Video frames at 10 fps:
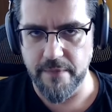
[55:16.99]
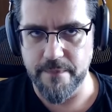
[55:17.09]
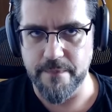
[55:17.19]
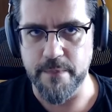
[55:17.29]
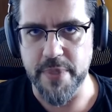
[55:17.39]

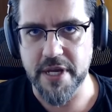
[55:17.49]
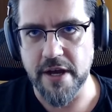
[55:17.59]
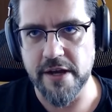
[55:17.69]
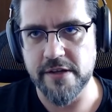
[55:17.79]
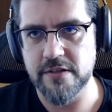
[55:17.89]
mm-hmm.
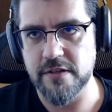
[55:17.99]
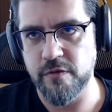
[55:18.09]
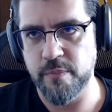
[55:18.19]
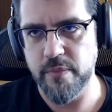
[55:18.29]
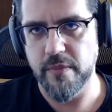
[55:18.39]
because
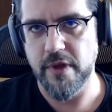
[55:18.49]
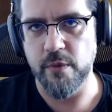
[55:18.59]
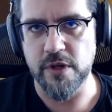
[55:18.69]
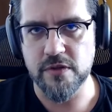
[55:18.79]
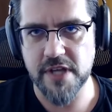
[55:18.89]
of
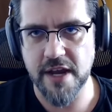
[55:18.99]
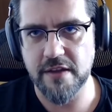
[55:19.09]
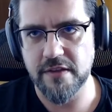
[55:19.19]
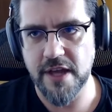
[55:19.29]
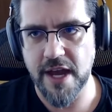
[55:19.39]
when you
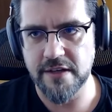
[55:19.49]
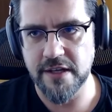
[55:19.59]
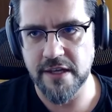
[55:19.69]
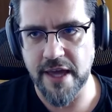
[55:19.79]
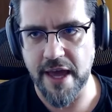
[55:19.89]
take the
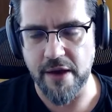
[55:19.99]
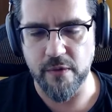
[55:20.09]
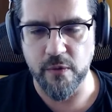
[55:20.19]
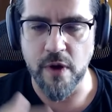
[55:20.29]
idea that